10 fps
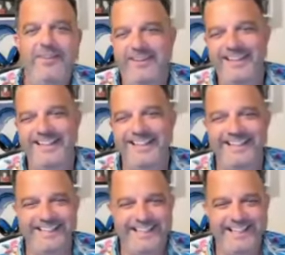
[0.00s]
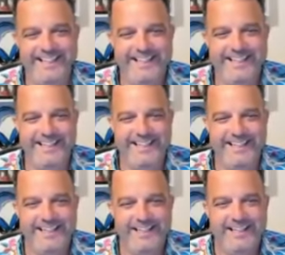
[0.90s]

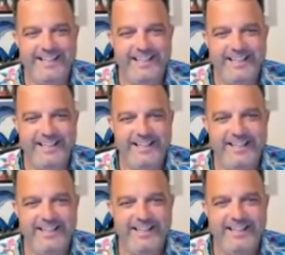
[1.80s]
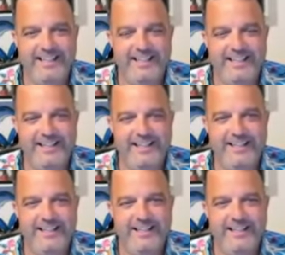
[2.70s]
(silent)